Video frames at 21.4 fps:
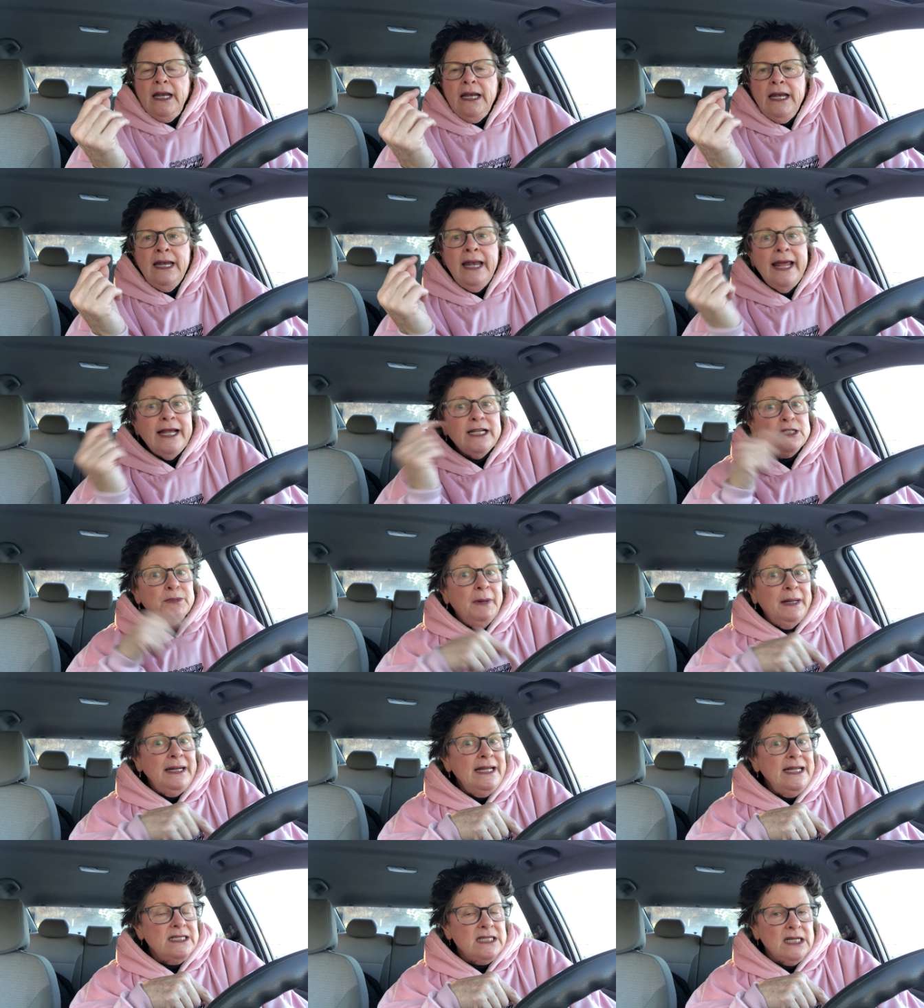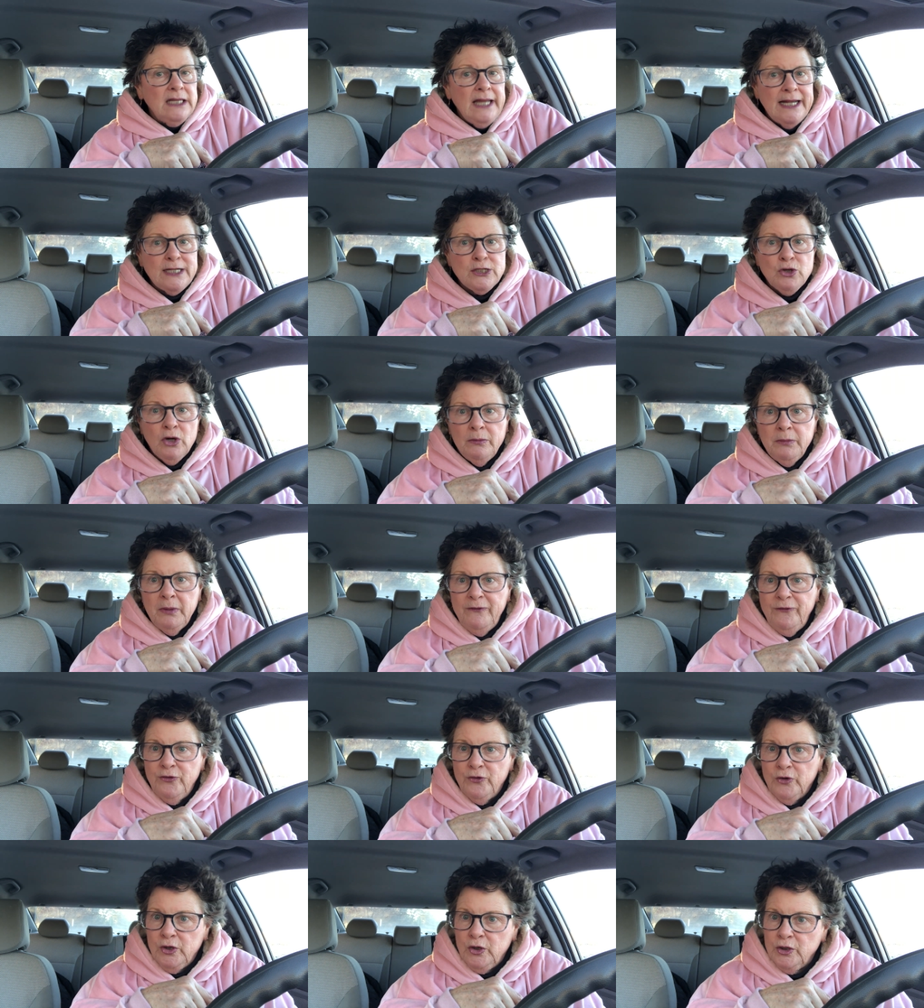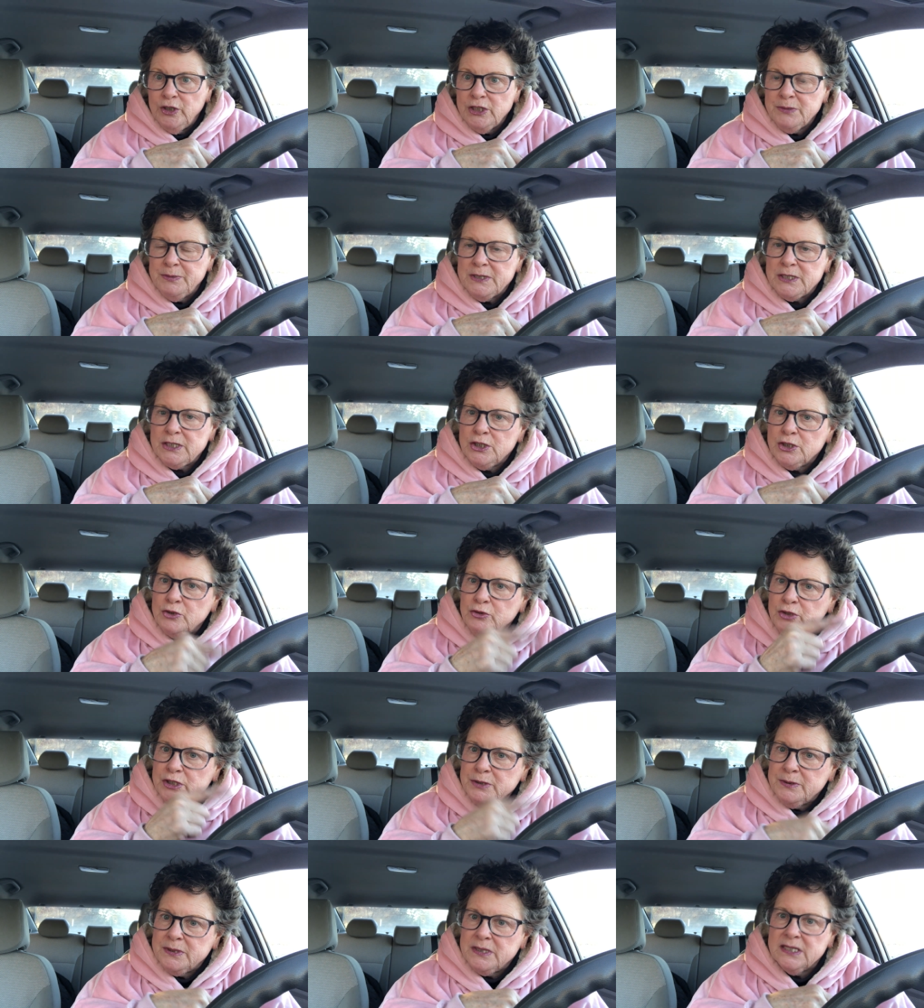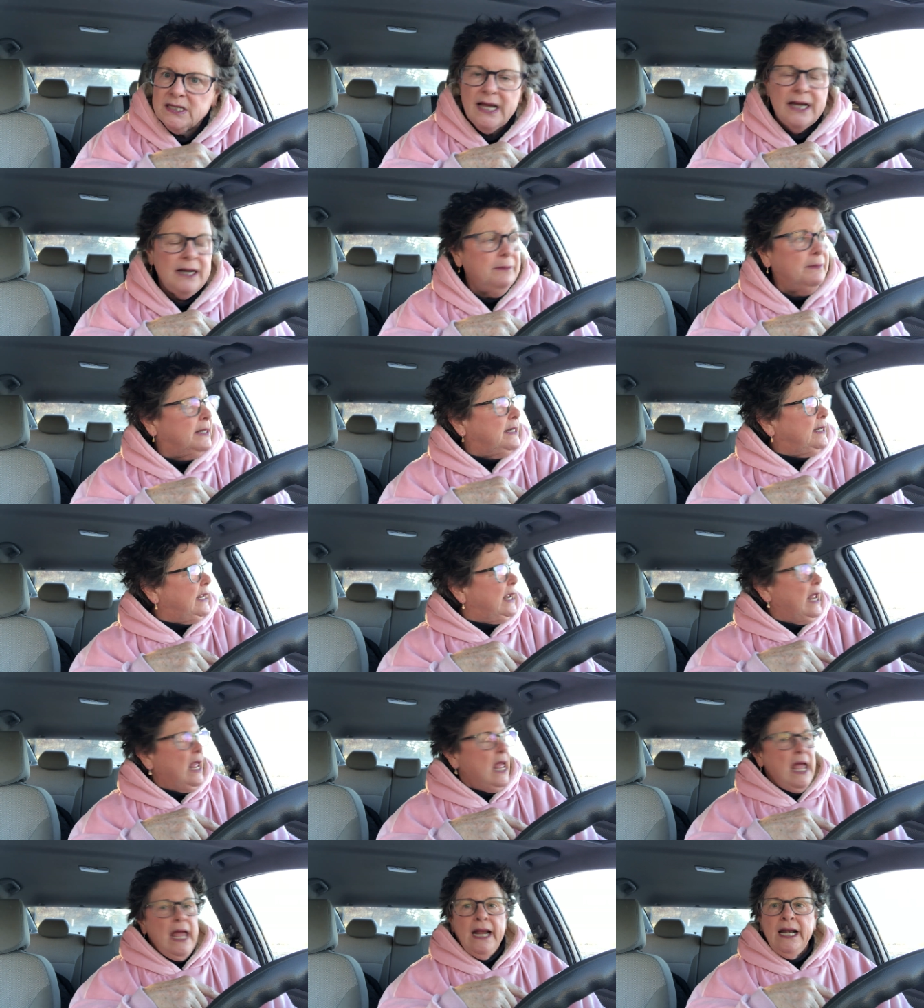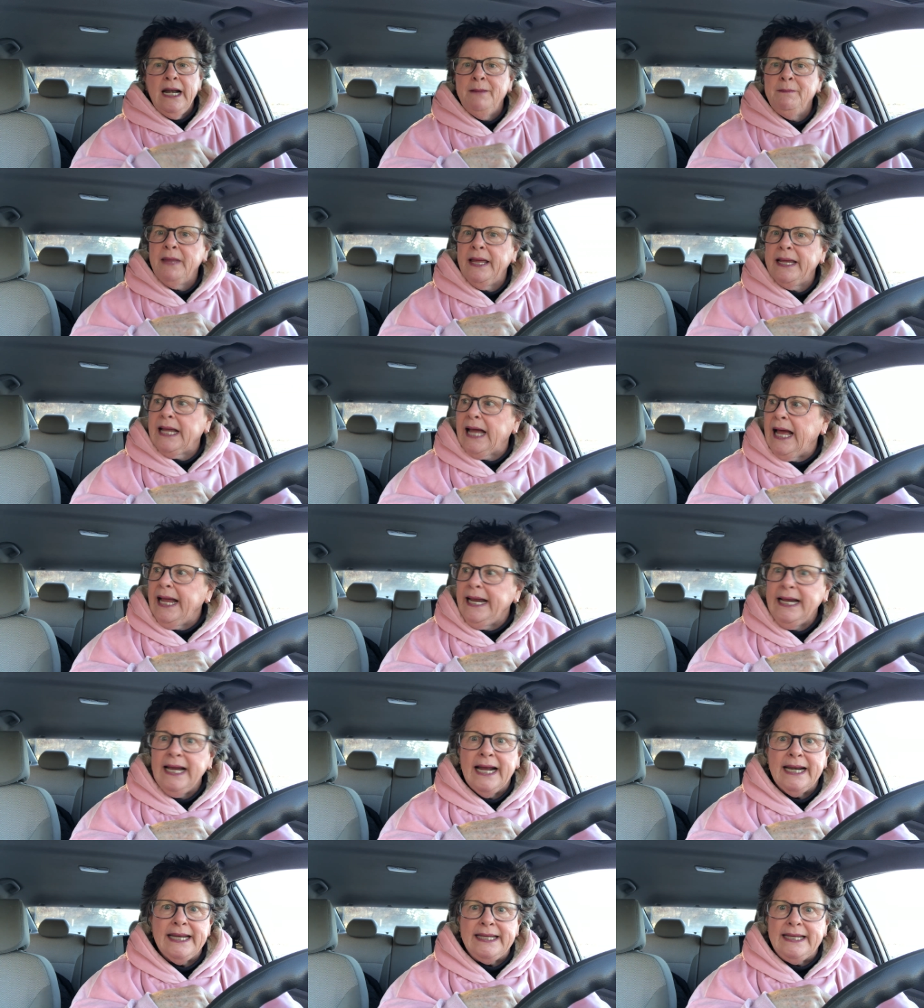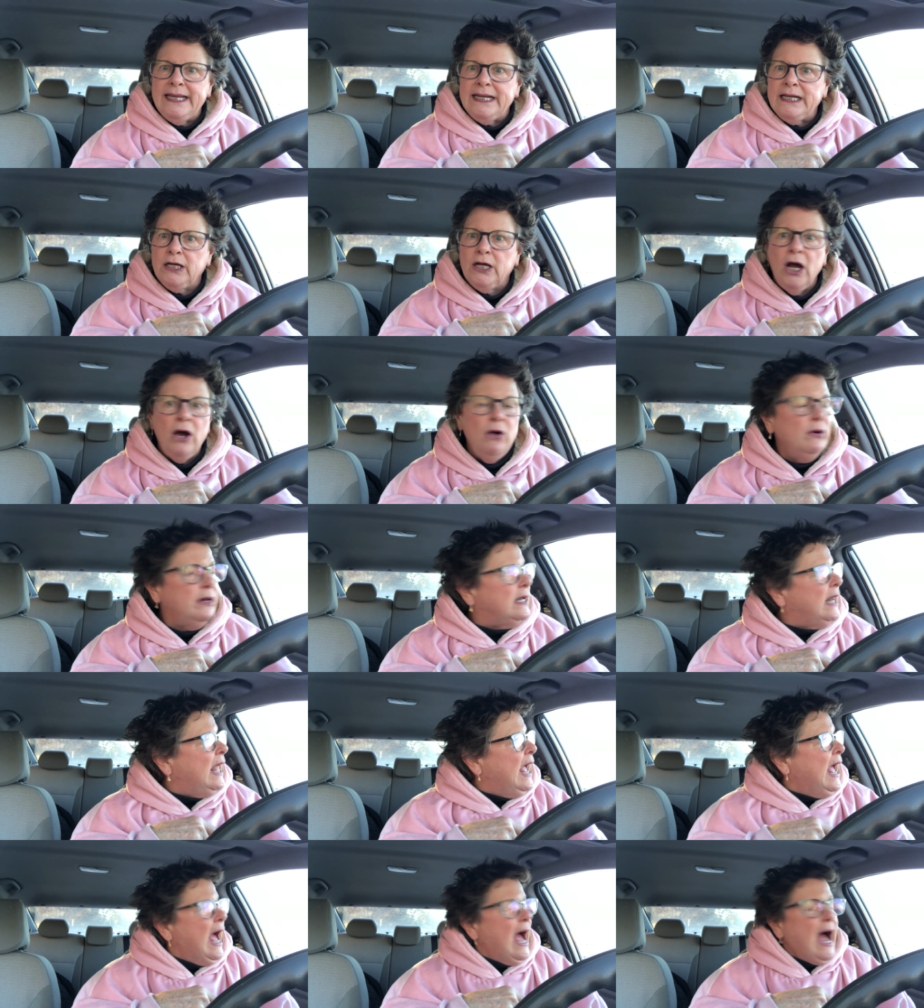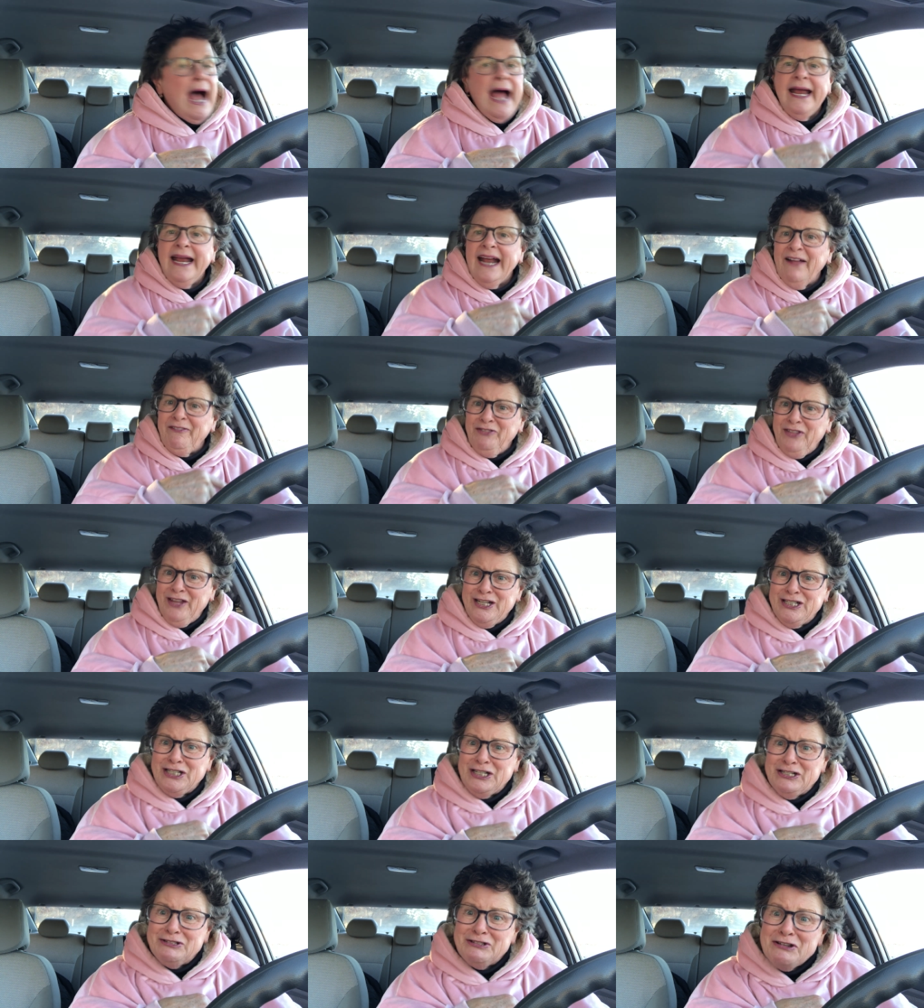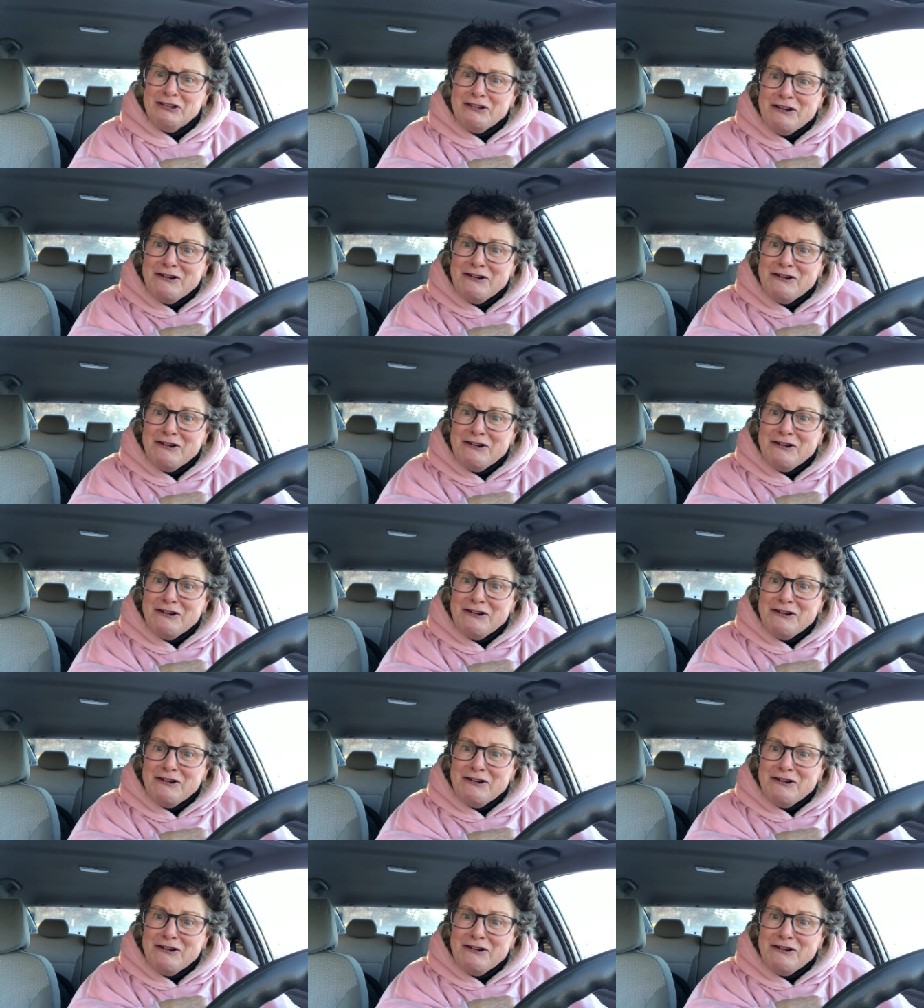Next Monday's the last Crumbl before Christmas because Christmas is on a Monday. And I'm like, I got to get it going. I got things to do.